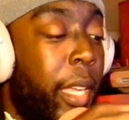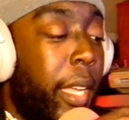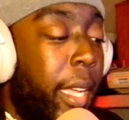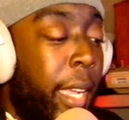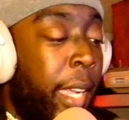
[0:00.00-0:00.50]

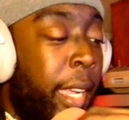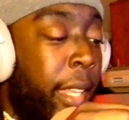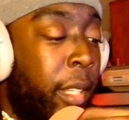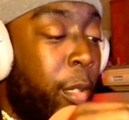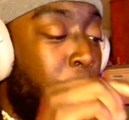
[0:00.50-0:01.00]

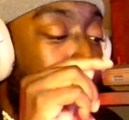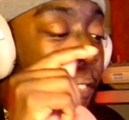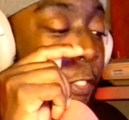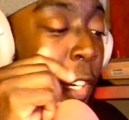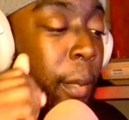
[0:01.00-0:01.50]
and
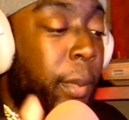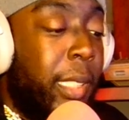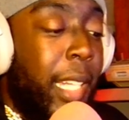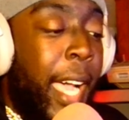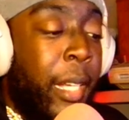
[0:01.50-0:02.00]
refurbished
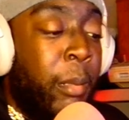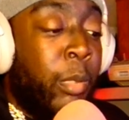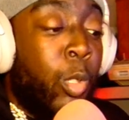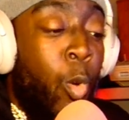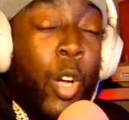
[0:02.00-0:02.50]
items
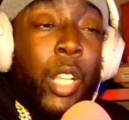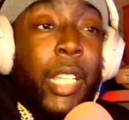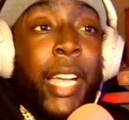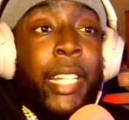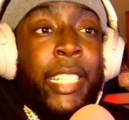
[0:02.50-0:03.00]

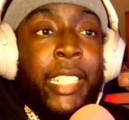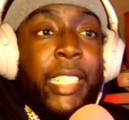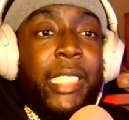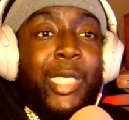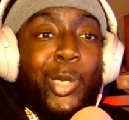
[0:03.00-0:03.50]
online and
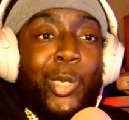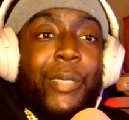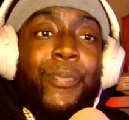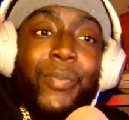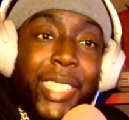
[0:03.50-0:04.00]
in store
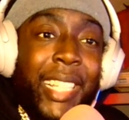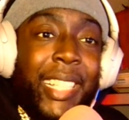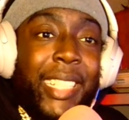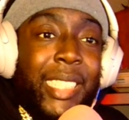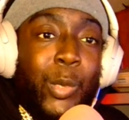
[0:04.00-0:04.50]
and
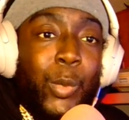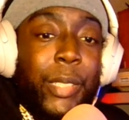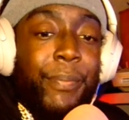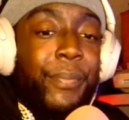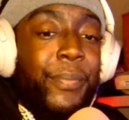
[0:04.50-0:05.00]
guess what
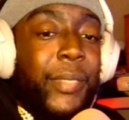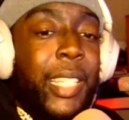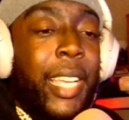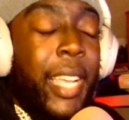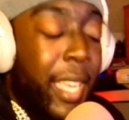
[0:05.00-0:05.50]

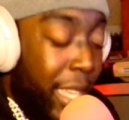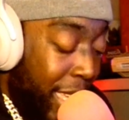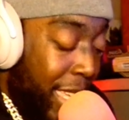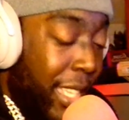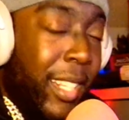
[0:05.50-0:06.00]

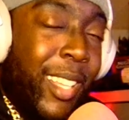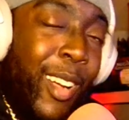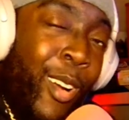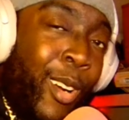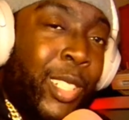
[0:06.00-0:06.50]
the
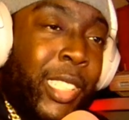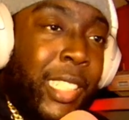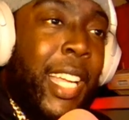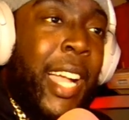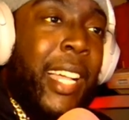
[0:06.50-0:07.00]
ROG
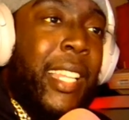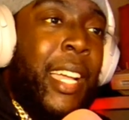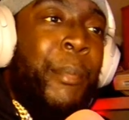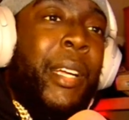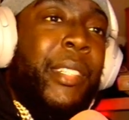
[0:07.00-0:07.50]
Ally
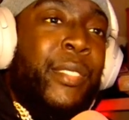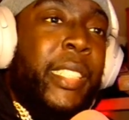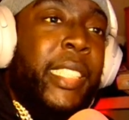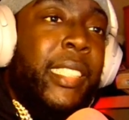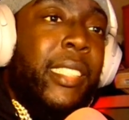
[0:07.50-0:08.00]
my
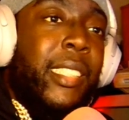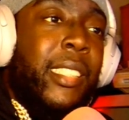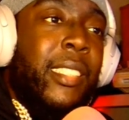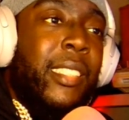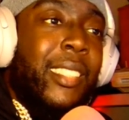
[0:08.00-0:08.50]

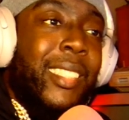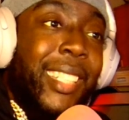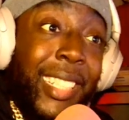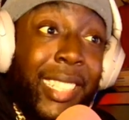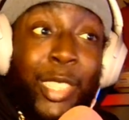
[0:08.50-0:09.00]
friends
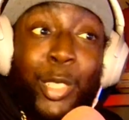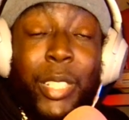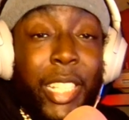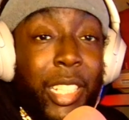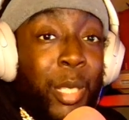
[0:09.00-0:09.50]
you can
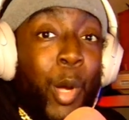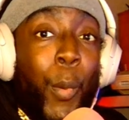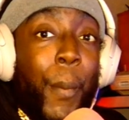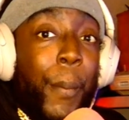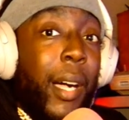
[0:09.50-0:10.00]
get them
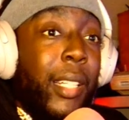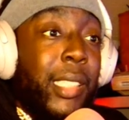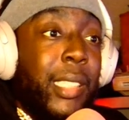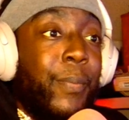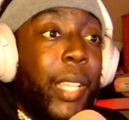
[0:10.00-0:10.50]
open
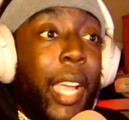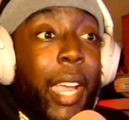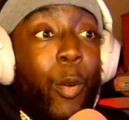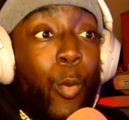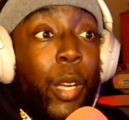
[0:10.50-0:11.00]
box
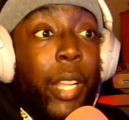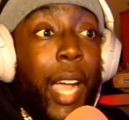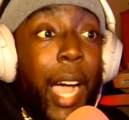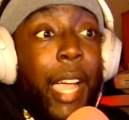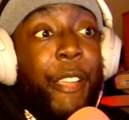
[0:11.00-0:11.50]
and what
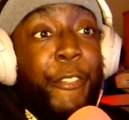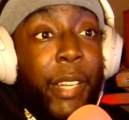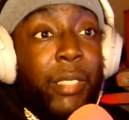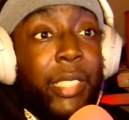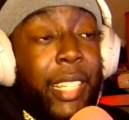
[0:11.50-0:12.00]
I
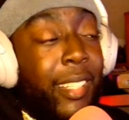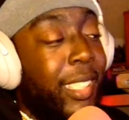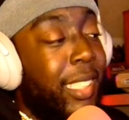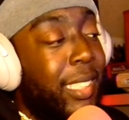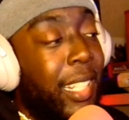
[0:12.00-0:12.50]
found out
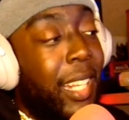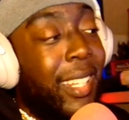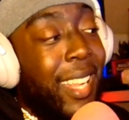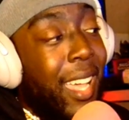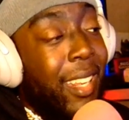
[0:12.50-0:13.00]
is that a
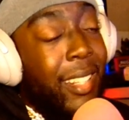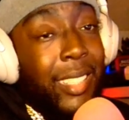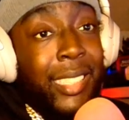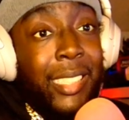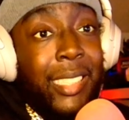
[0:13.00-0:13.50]
lot of the
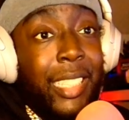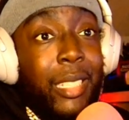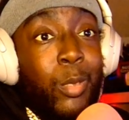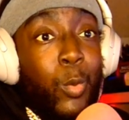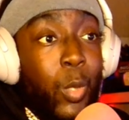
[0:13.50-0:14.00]

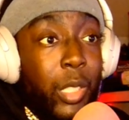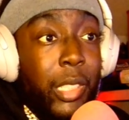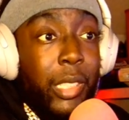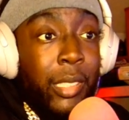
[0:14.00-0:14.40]
Z1